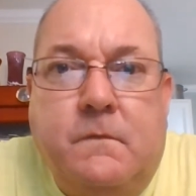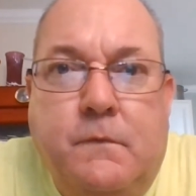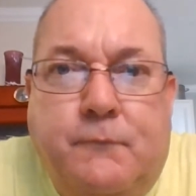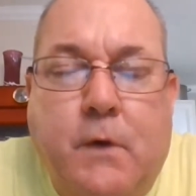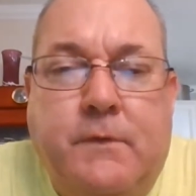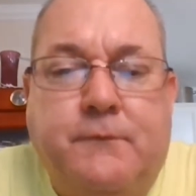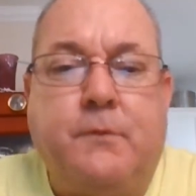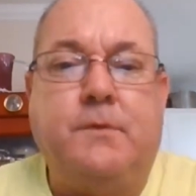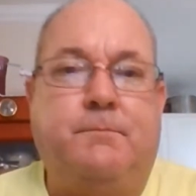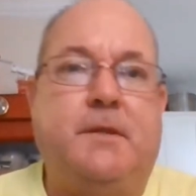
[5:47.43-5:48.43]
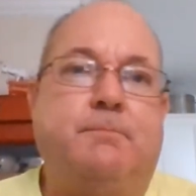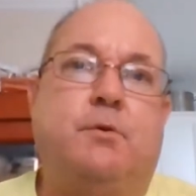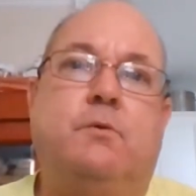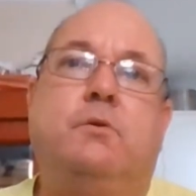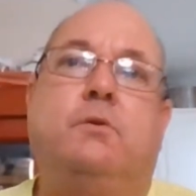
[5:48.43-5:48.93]
voted for the
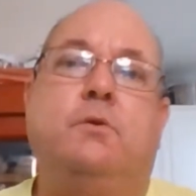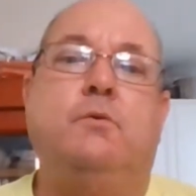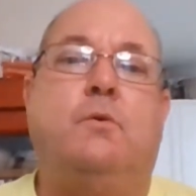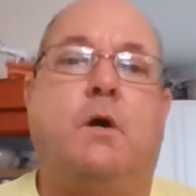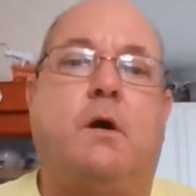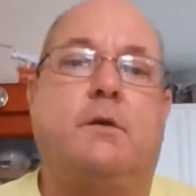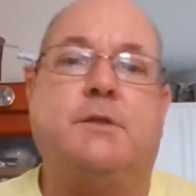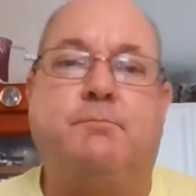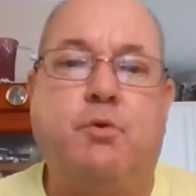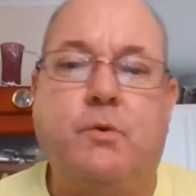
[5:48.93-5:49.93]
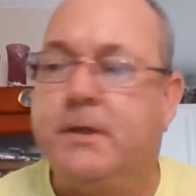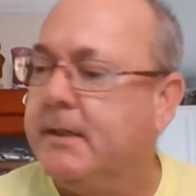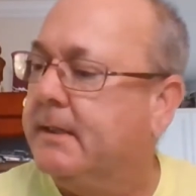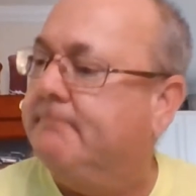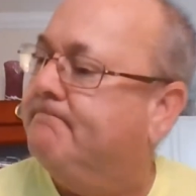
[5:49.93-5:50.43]
people who are
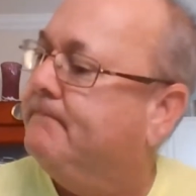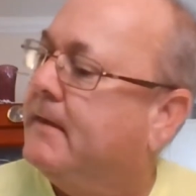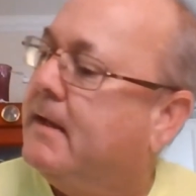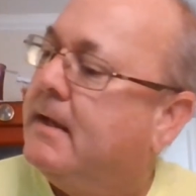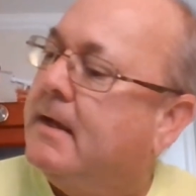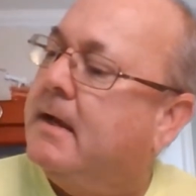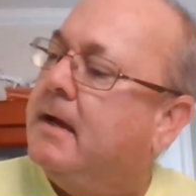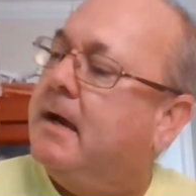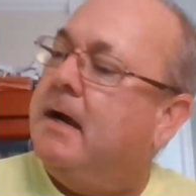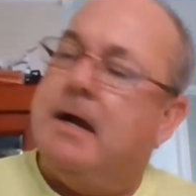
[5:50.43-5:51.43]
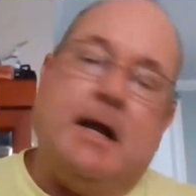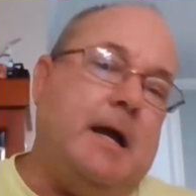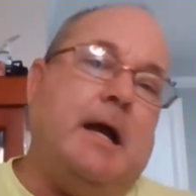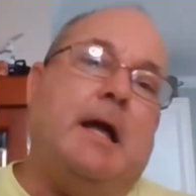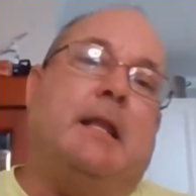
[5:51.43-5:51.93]
supporting
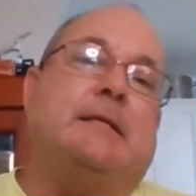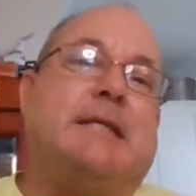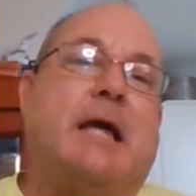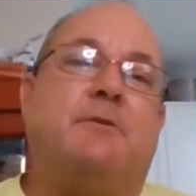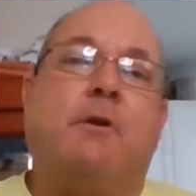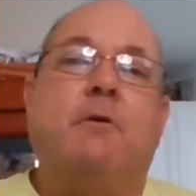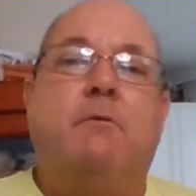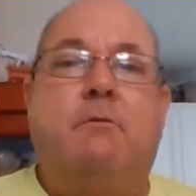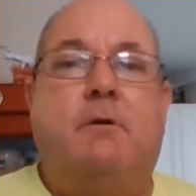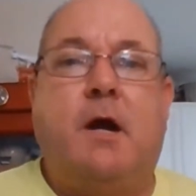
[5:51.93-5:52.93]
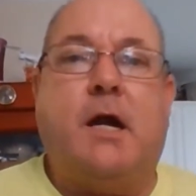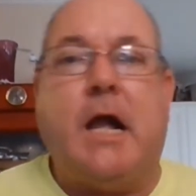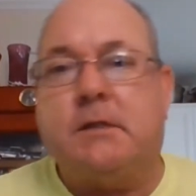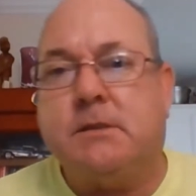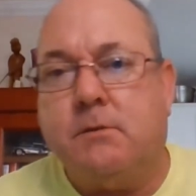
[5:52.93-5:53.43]
Alexandro
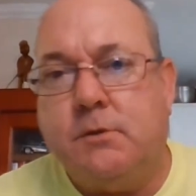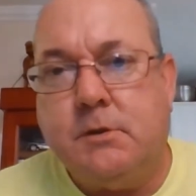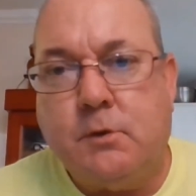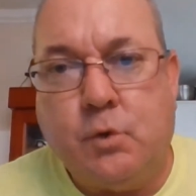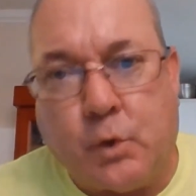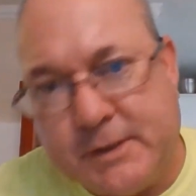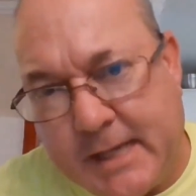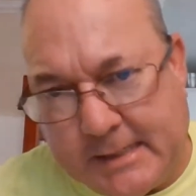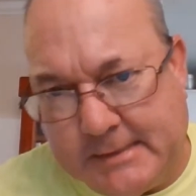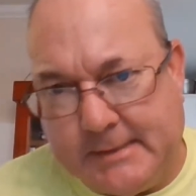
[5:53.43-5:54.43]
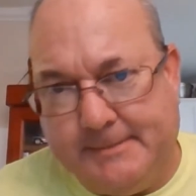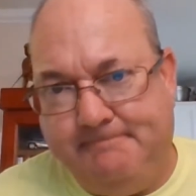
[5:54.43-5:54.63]
Ocasio-Cortez,